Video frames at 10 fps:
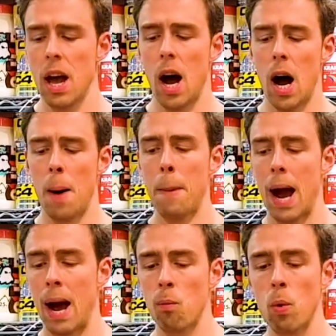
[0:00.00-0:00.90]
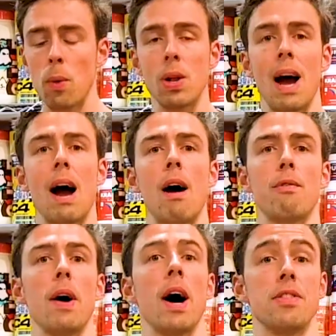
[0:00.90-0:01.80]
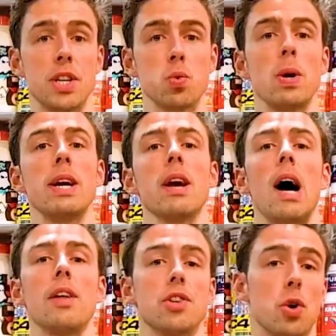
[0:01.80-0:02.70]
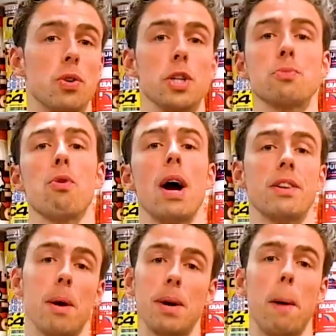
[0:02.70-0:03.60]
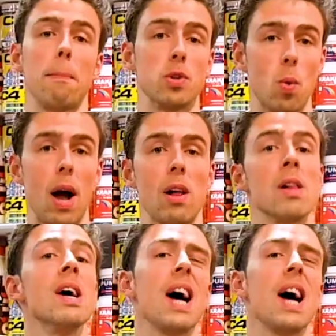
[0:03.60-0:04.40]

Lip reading: And we will have this week the chocolate spread coming up as well.